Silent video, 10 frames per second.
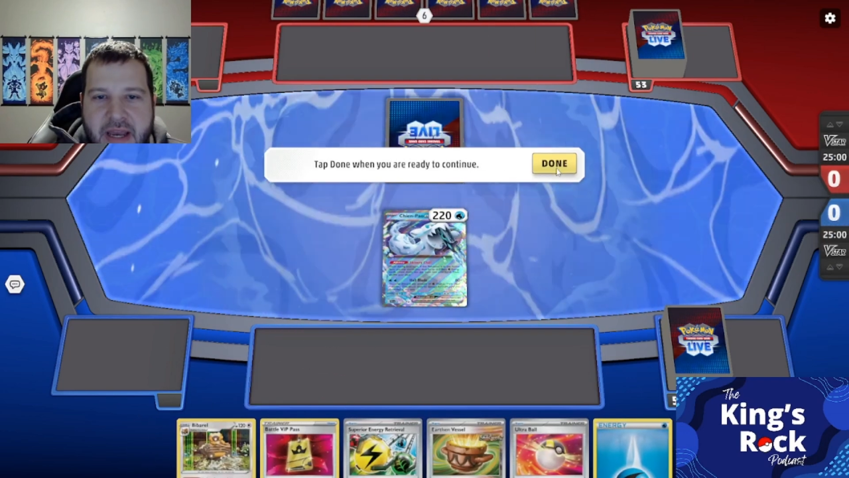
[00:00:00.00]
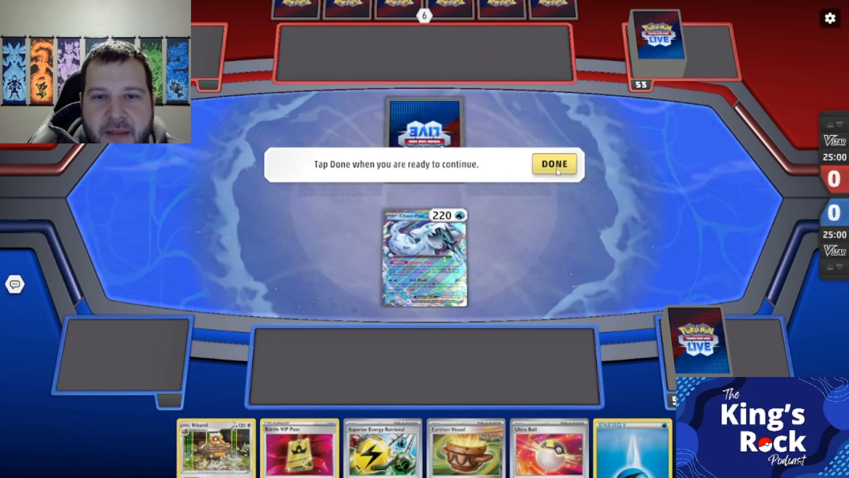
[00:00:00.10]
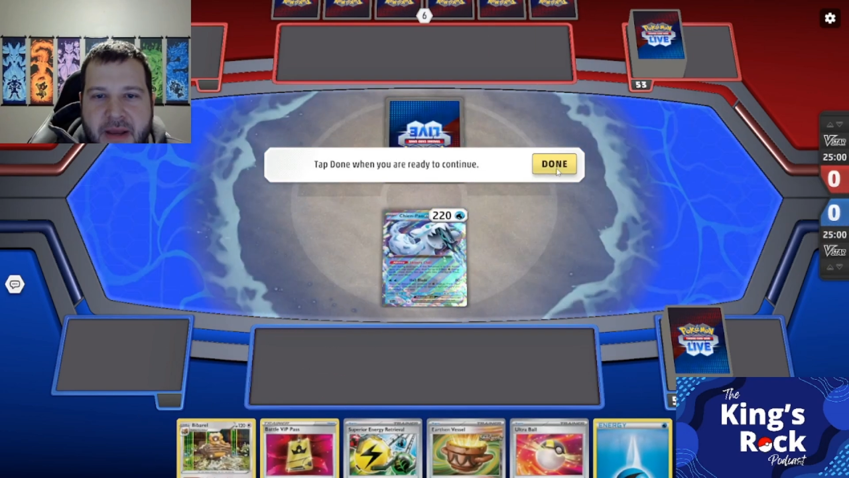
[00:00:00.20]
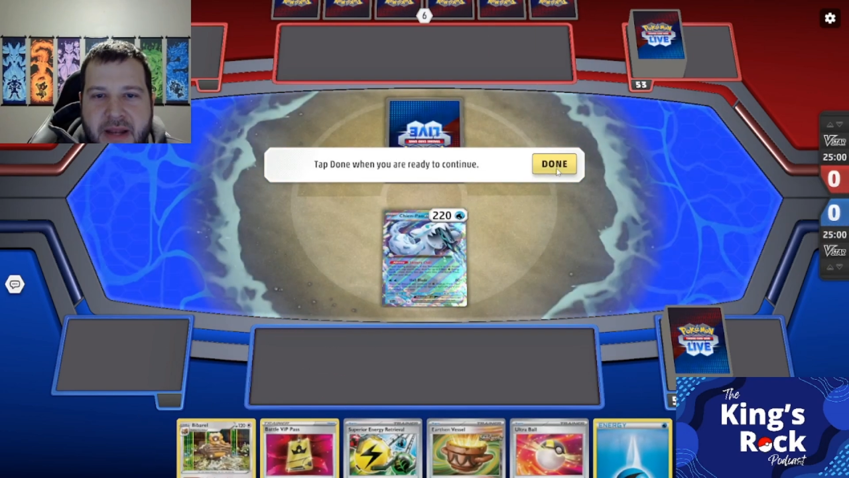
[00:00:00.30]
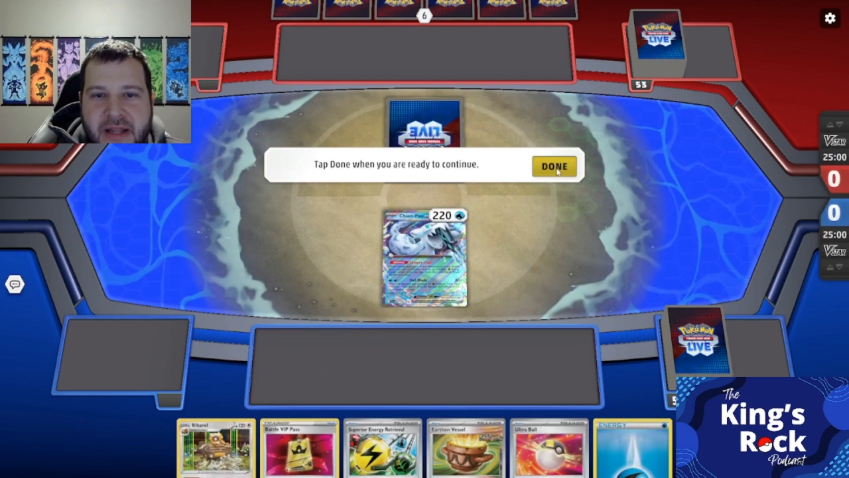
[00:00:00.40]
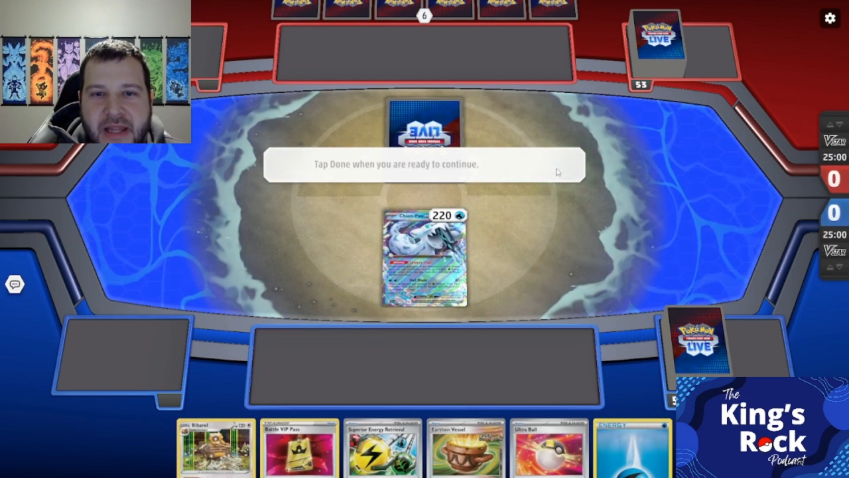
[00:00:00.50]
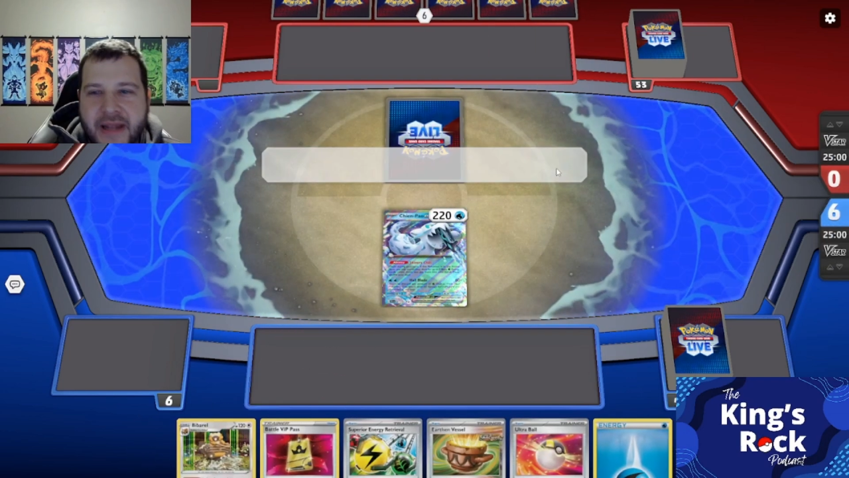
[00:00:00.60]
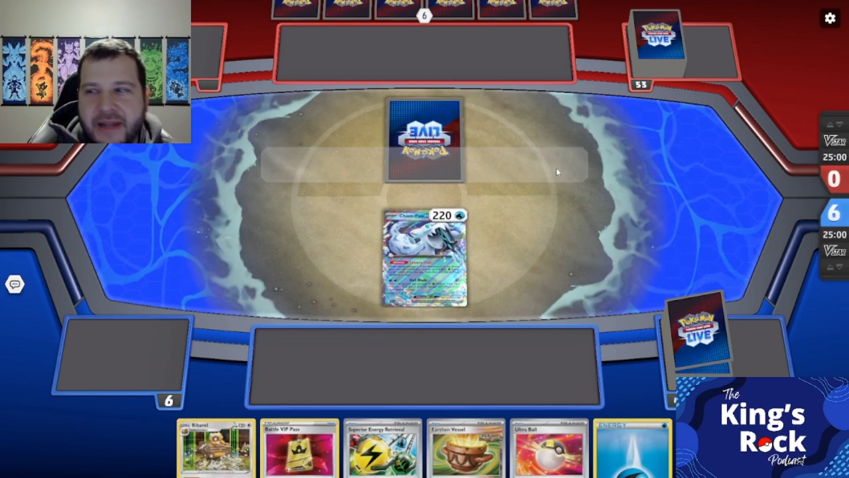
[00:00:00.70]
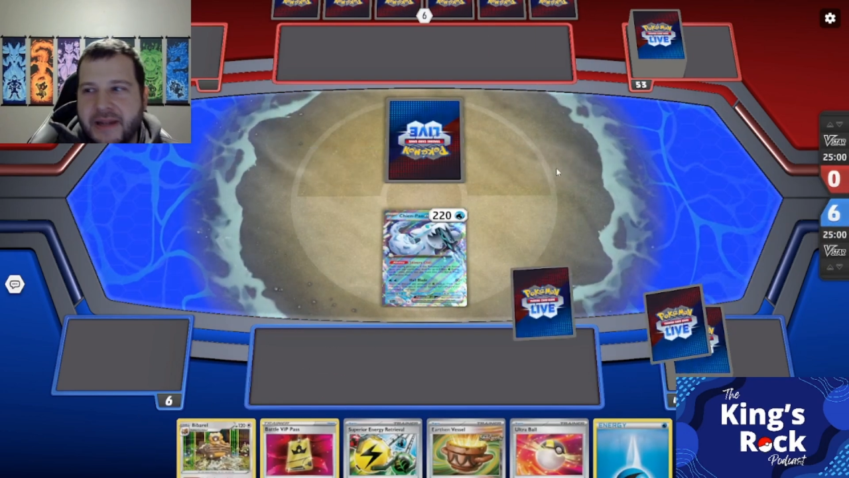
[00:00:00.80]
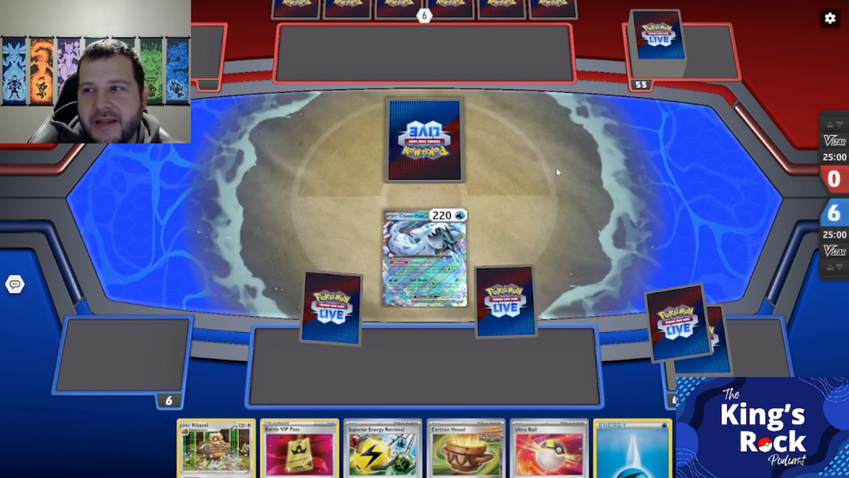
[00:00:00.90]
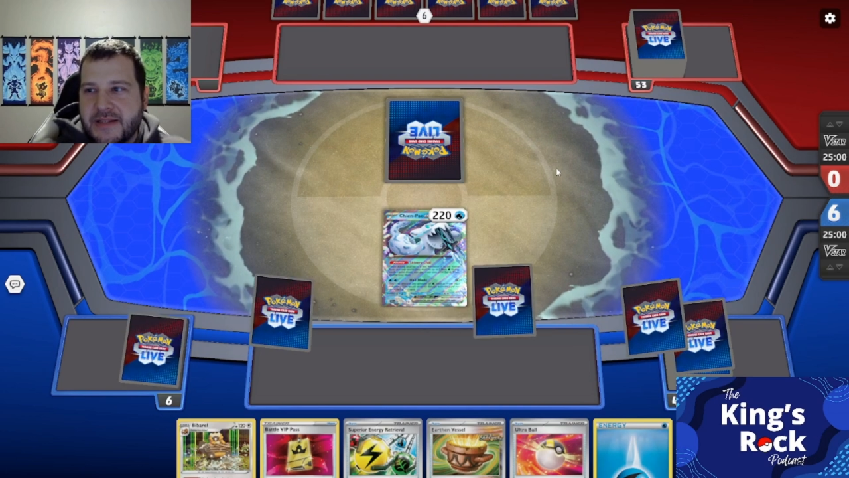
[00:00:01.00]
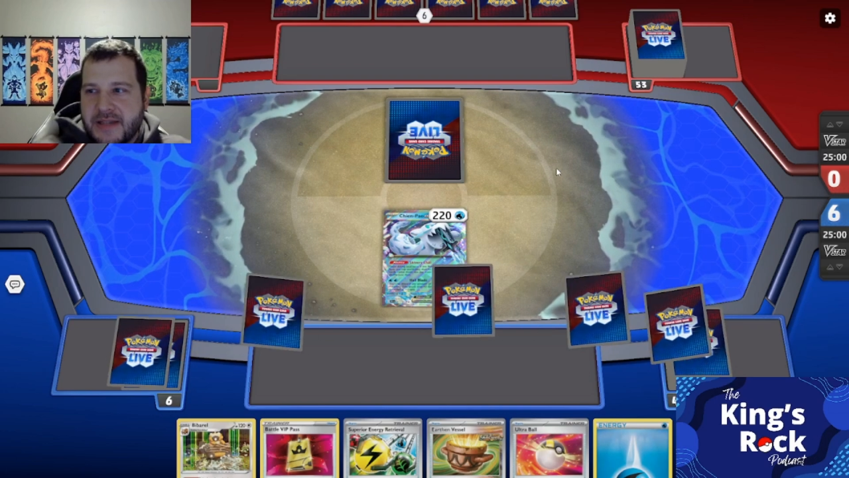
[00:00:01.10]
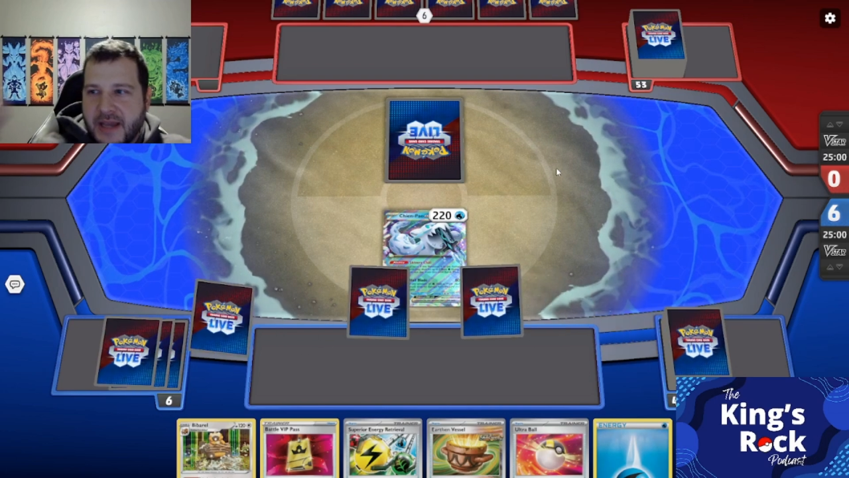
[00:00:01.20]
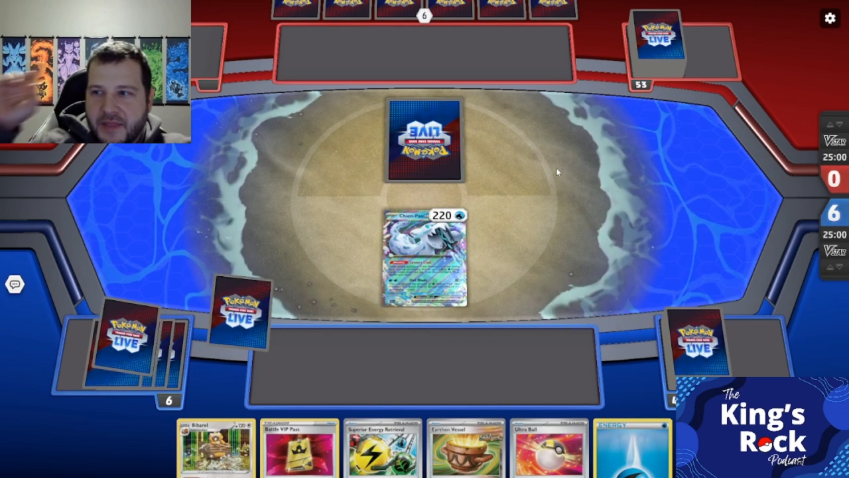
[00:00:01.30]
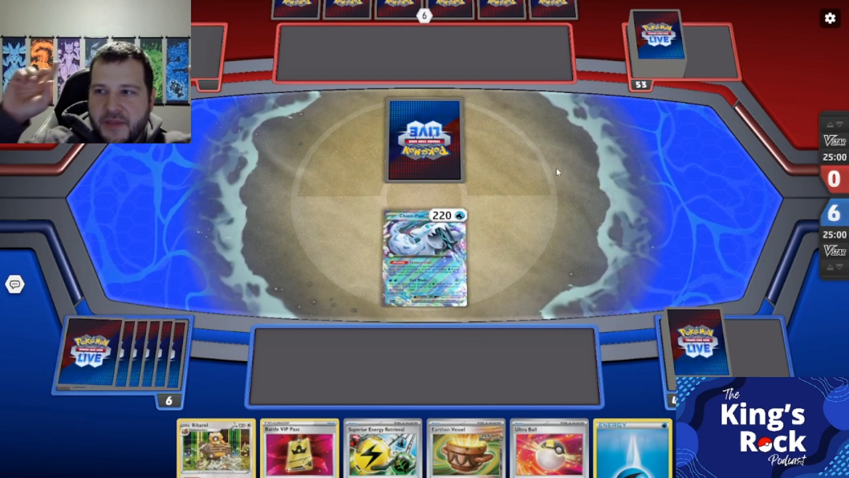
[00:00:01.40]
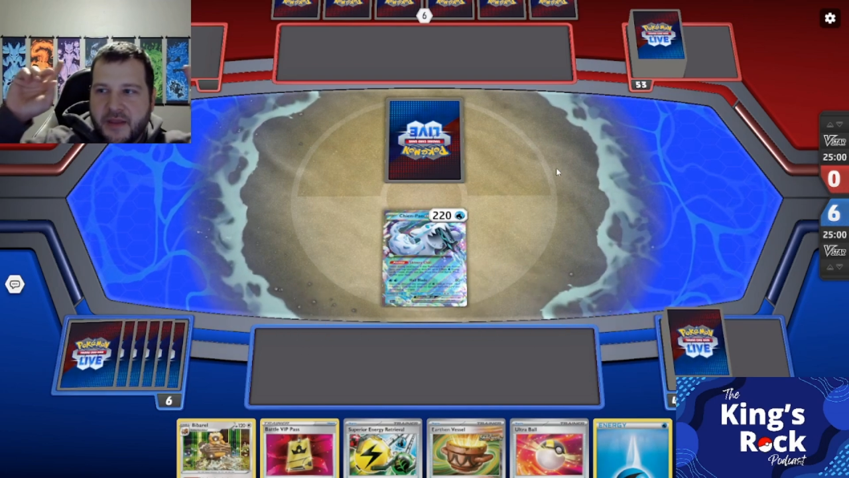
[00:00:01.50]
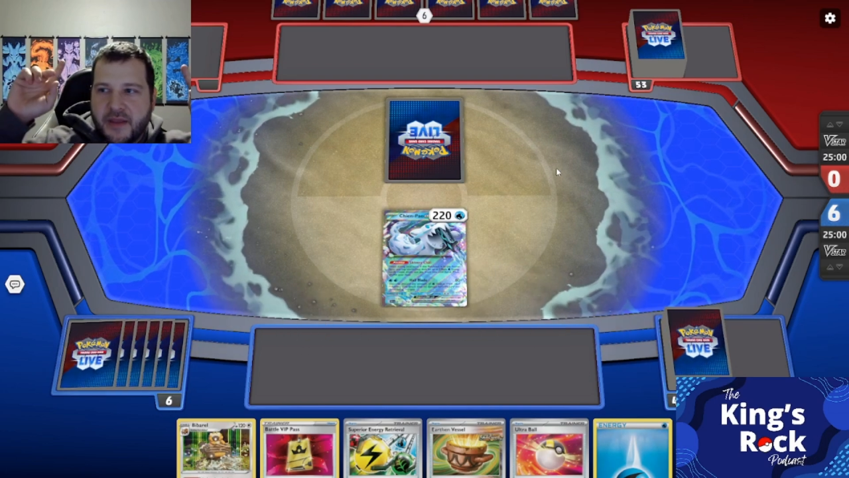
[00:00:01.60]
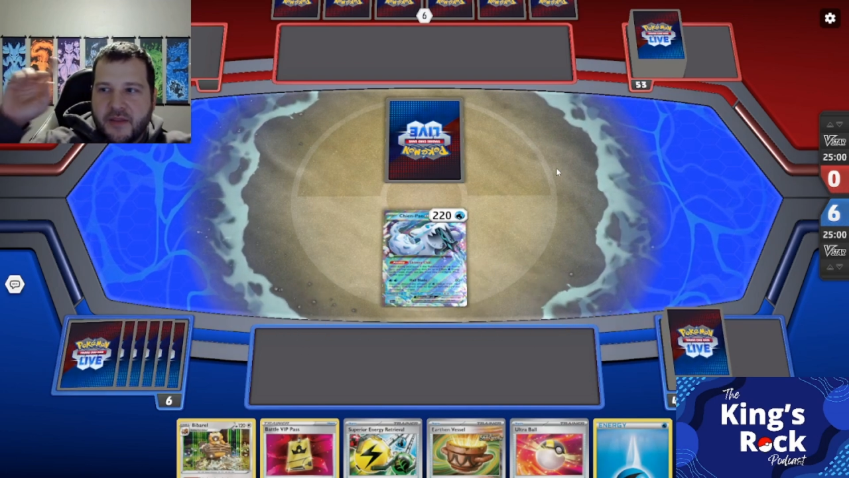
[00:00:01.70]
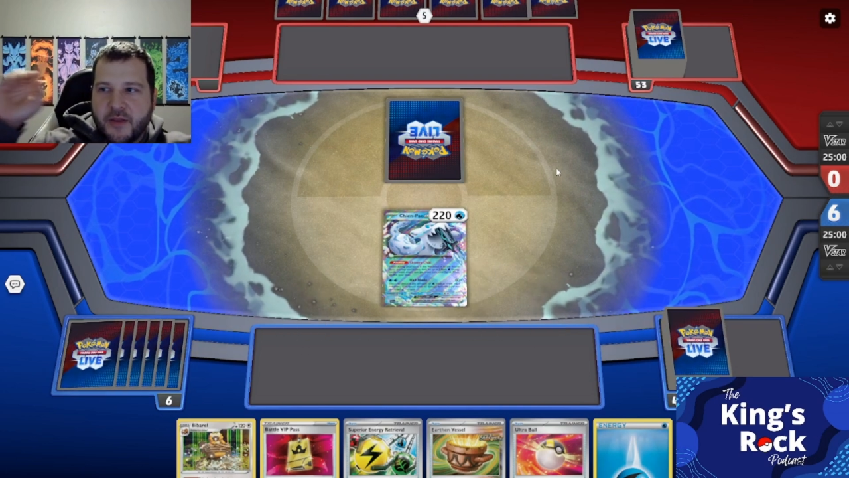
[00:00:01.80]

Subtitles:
and I'm kind of glad I did because I got the